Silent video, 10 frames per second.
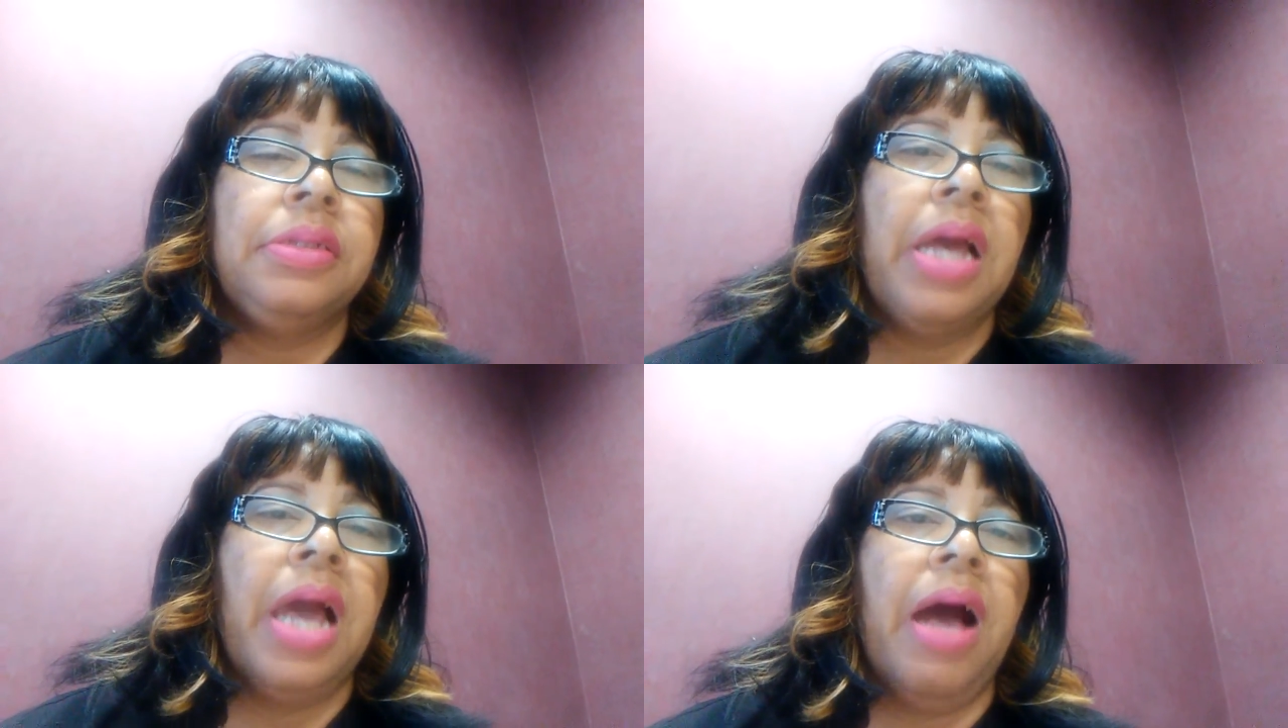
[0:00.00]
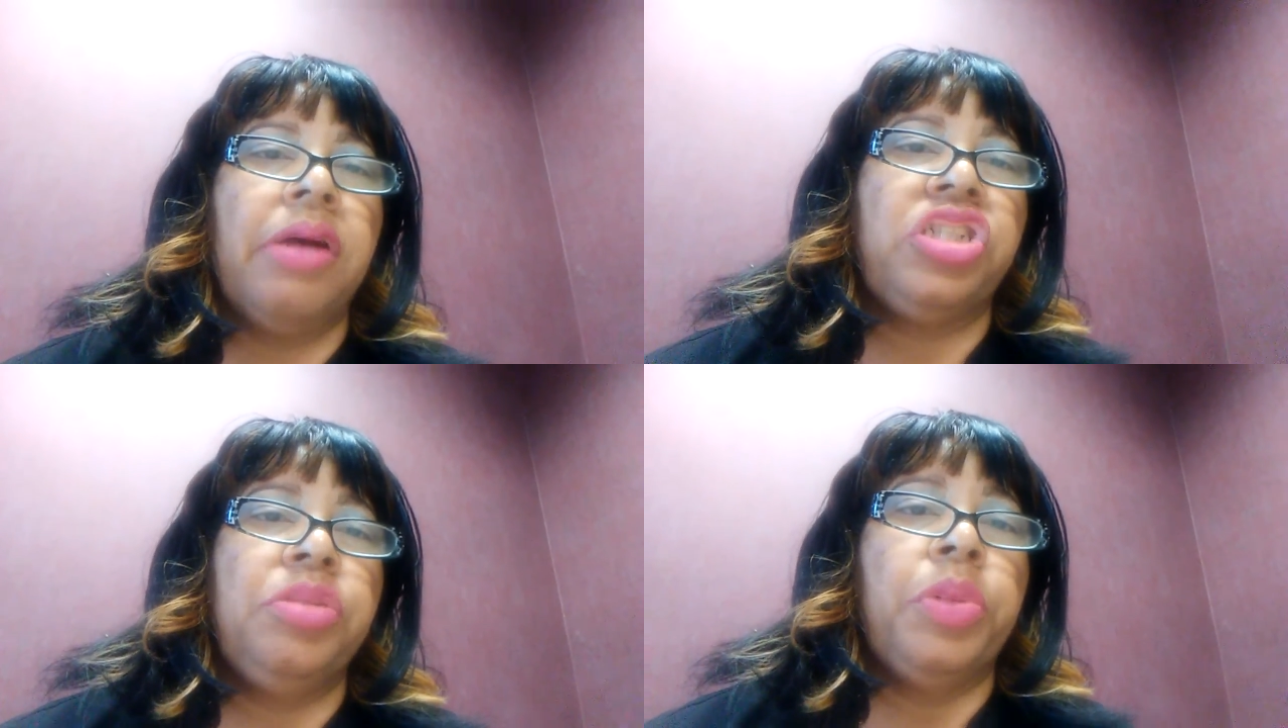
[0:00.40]
how
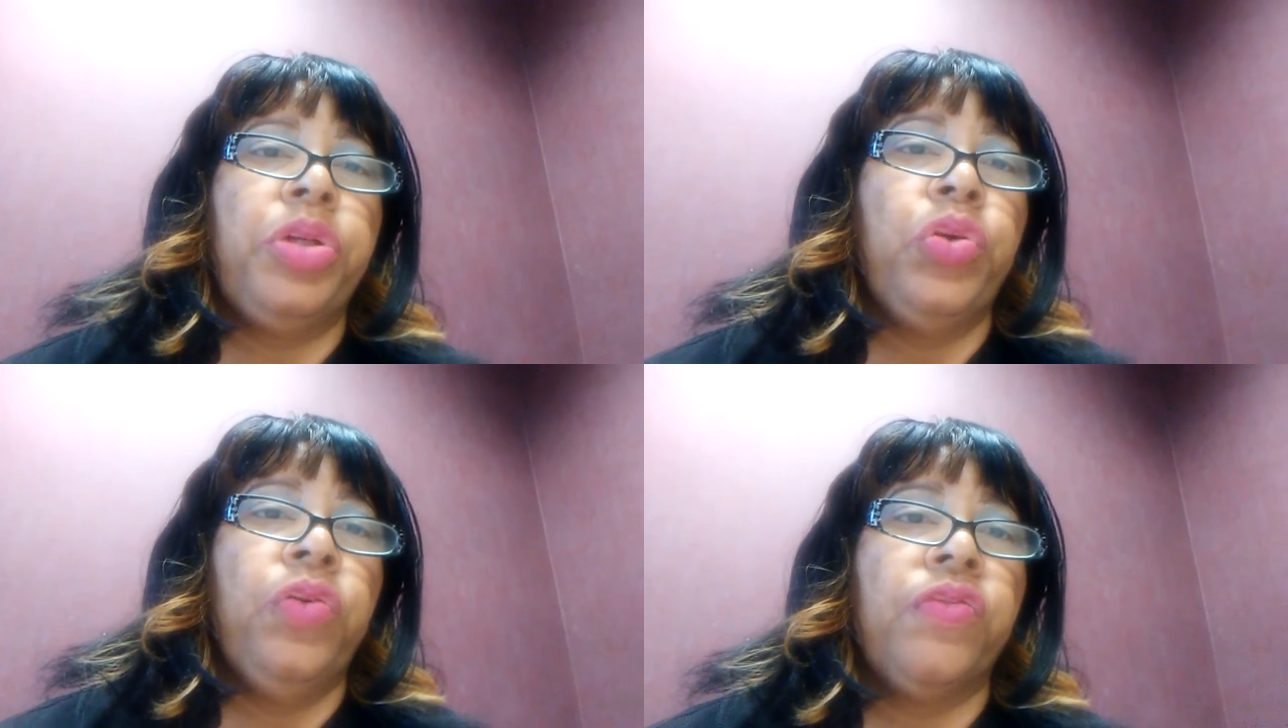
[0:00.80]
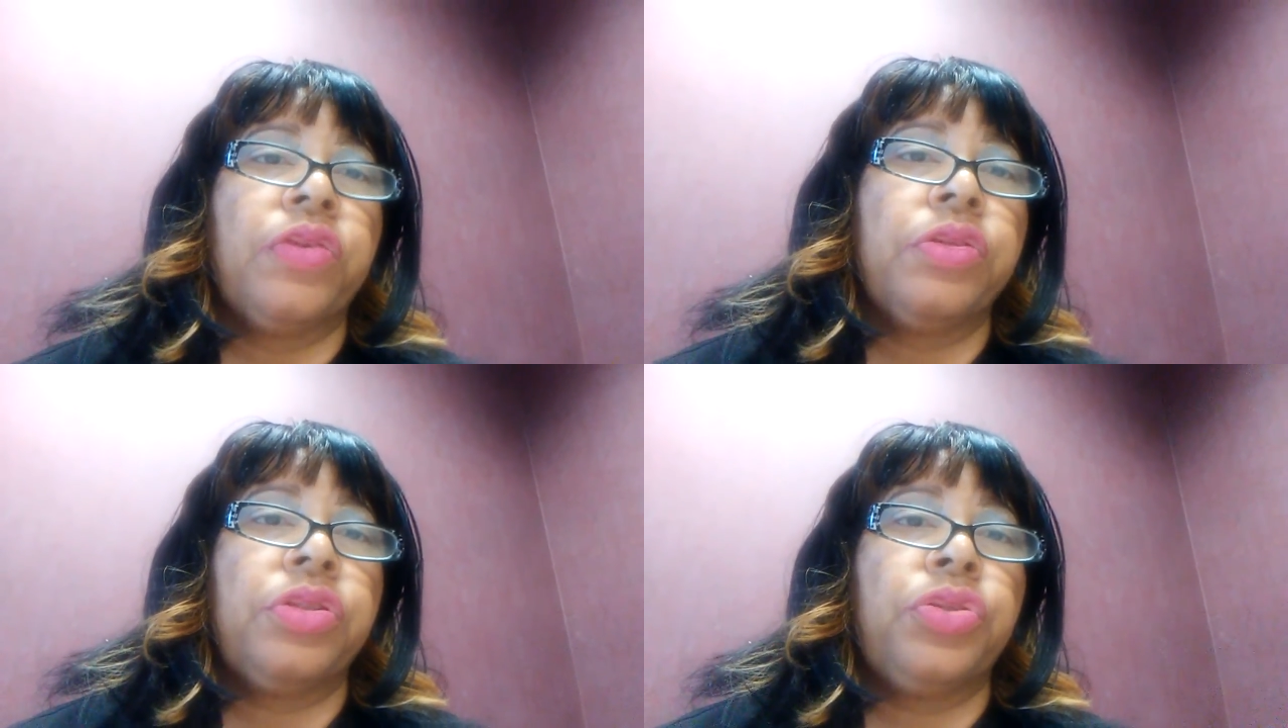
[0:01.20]
she
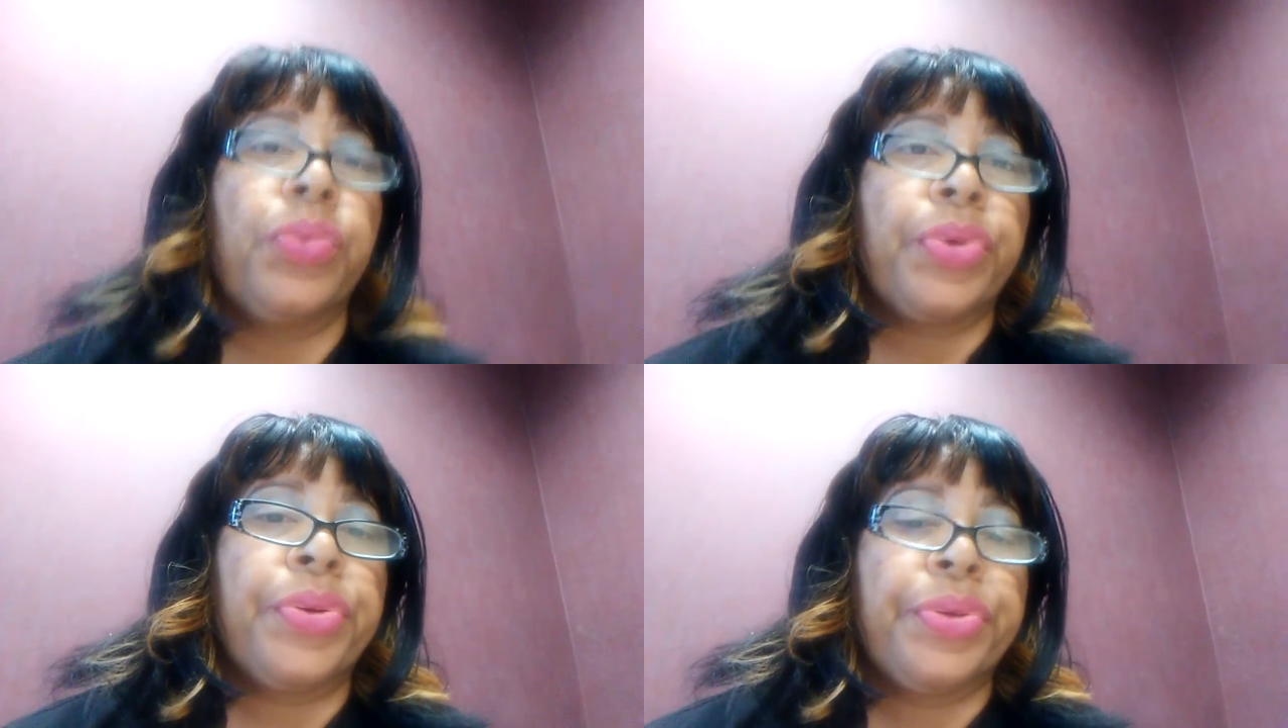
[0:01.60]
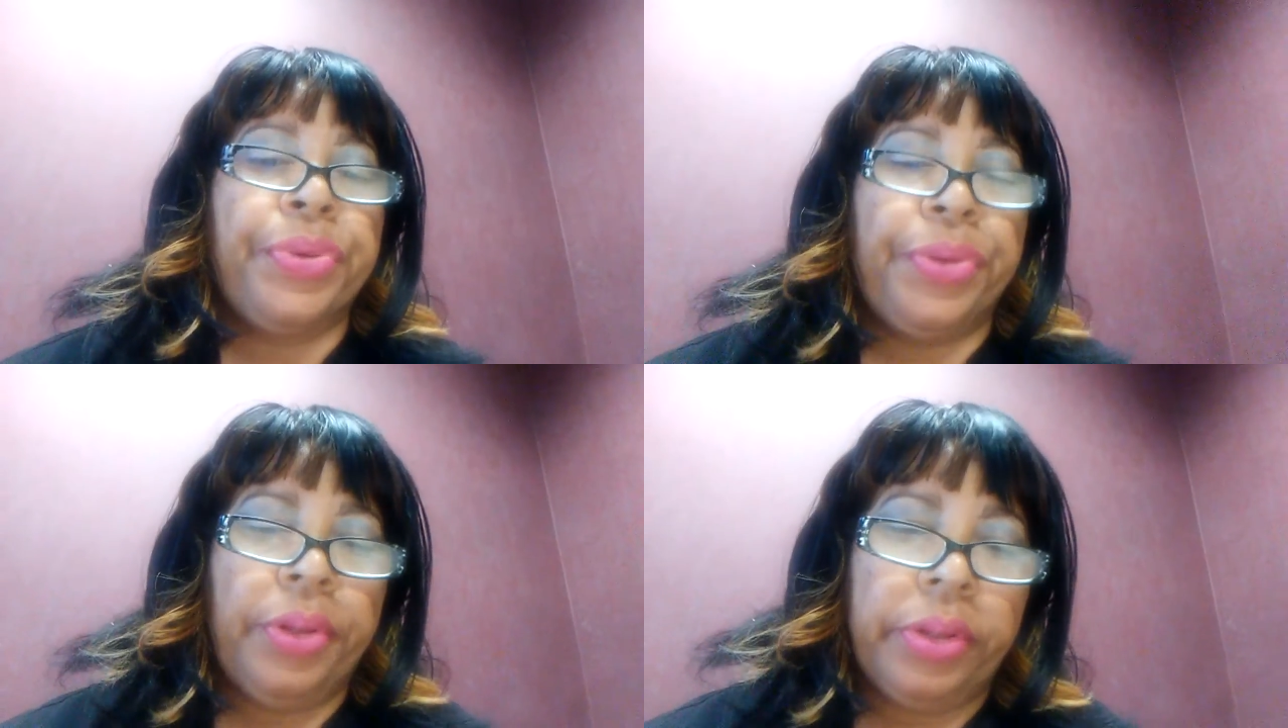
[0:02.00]
maneuvers the
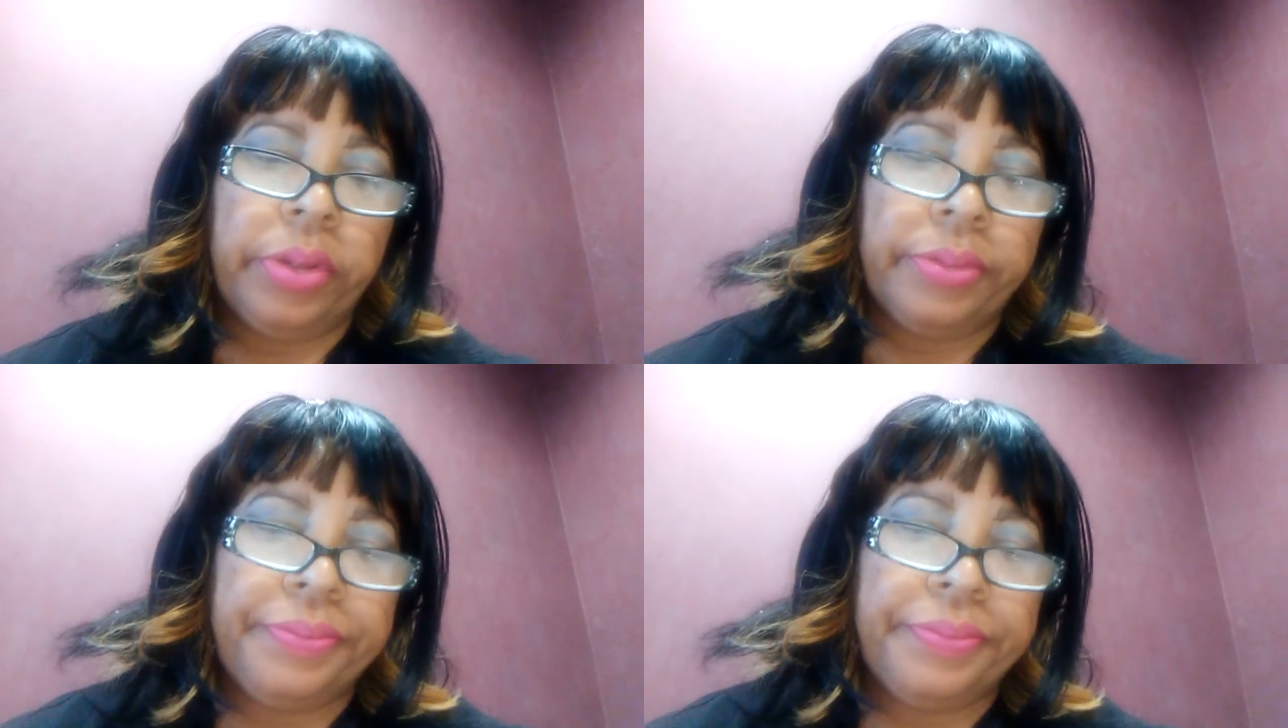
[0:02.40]
world.